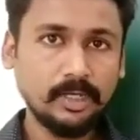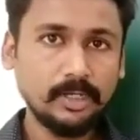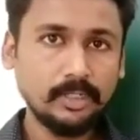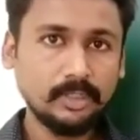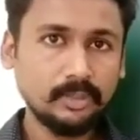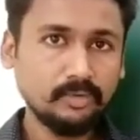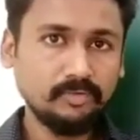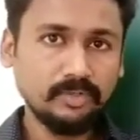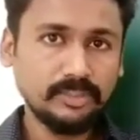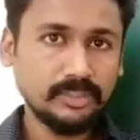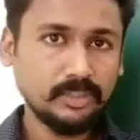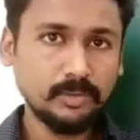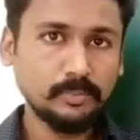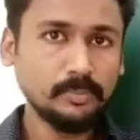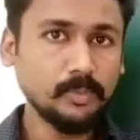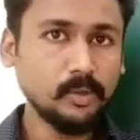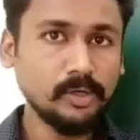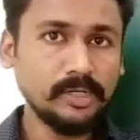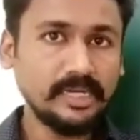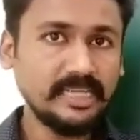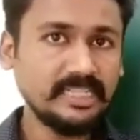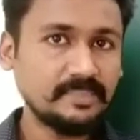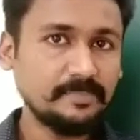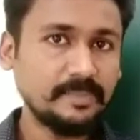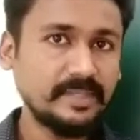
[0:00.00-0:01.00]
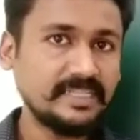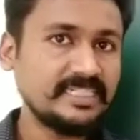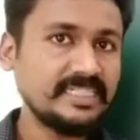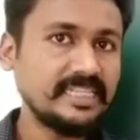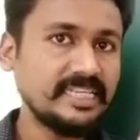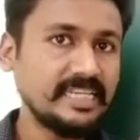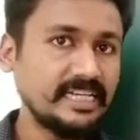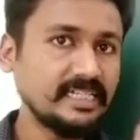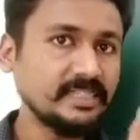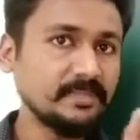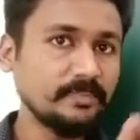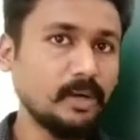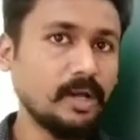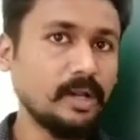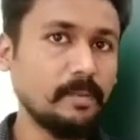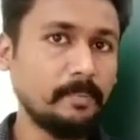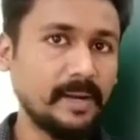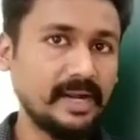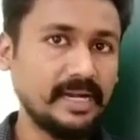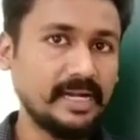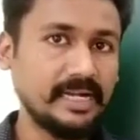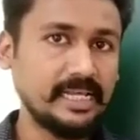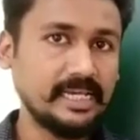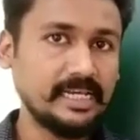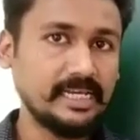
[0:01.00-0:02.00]
So smoke is basically small
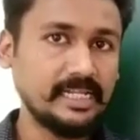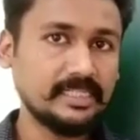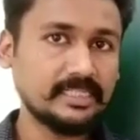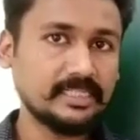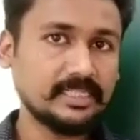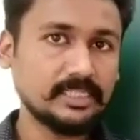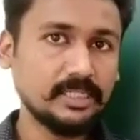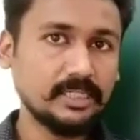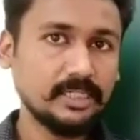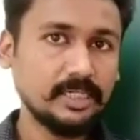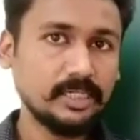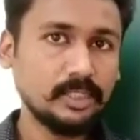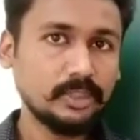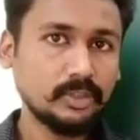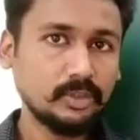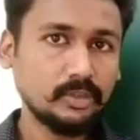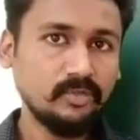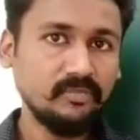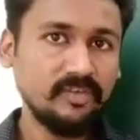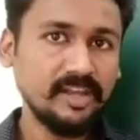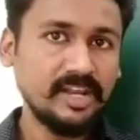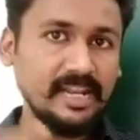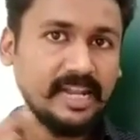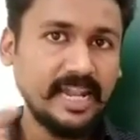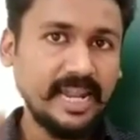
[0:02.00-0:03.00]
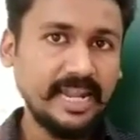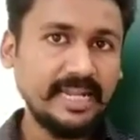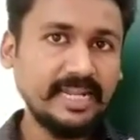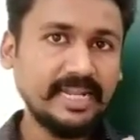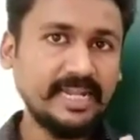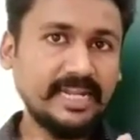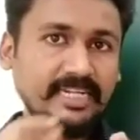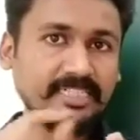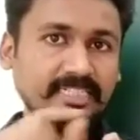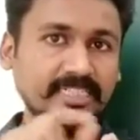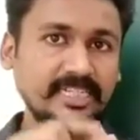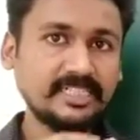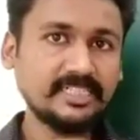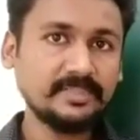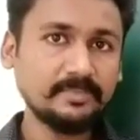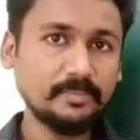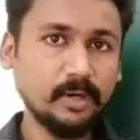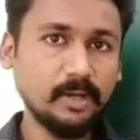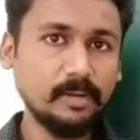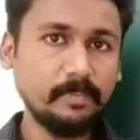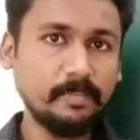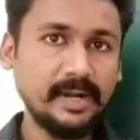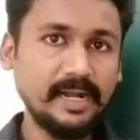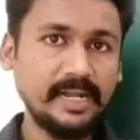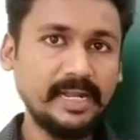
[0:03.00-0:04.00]
particles. So when light hits that
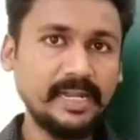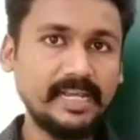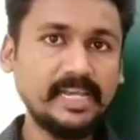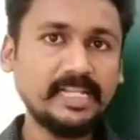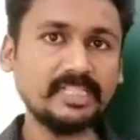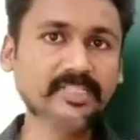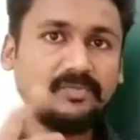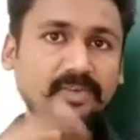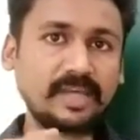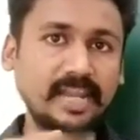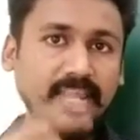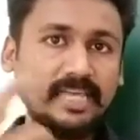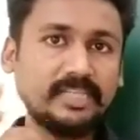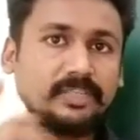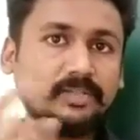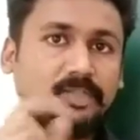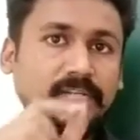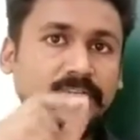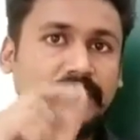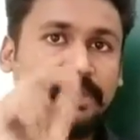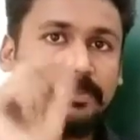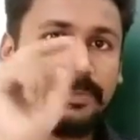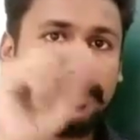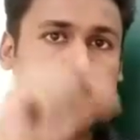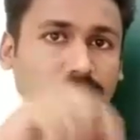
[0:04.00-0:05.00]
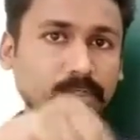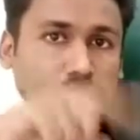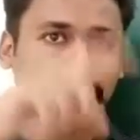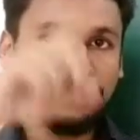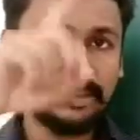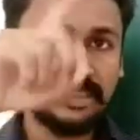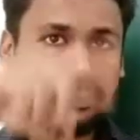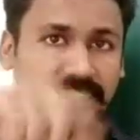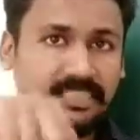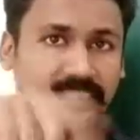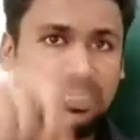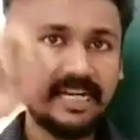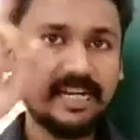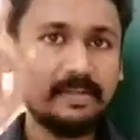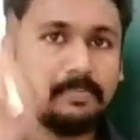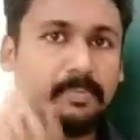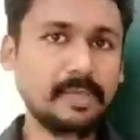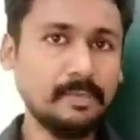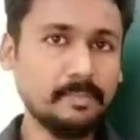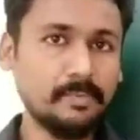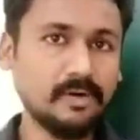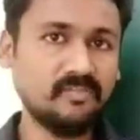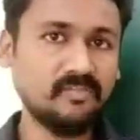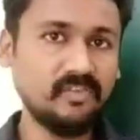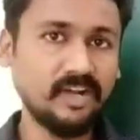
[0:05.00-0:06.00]
small particles, we are actually able to see that
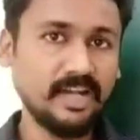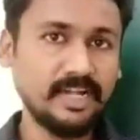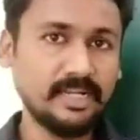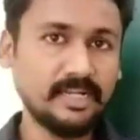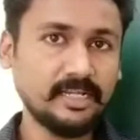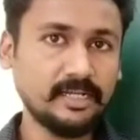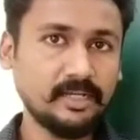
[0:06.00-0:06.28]
beam of light.